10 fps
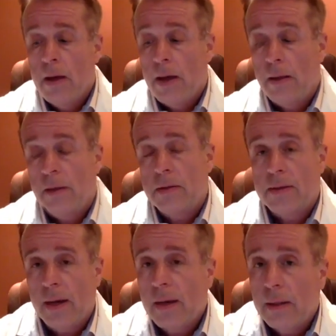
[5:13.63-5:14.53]
And the
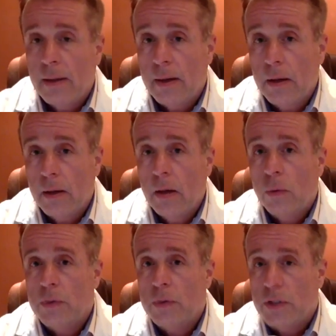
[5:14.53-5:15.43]
second thing
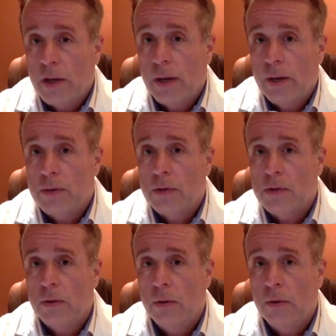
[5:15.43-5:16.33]
was a chance to
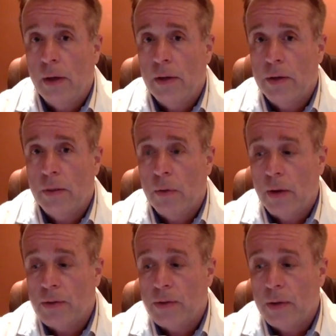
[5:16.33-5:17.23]
slow the aging
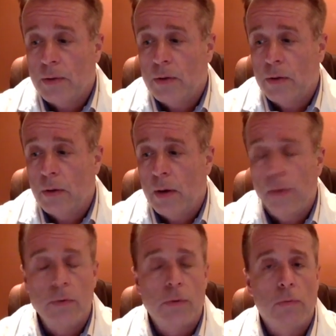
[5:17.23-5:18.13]
process. So I
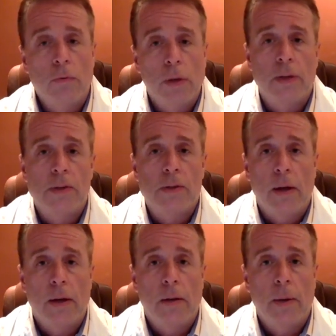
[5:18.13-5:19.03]
was really
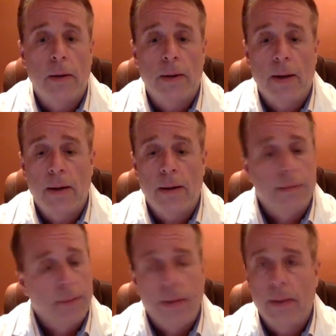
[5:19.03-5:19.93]
excited about that,
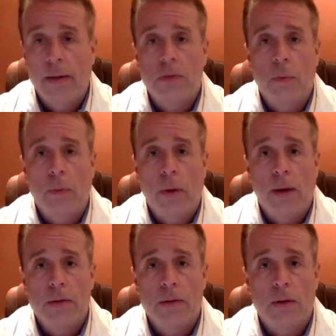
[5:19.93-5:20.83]
and that's the way I
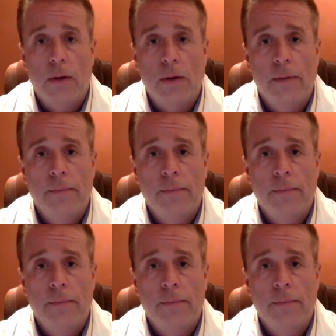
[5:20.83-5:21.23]
got started.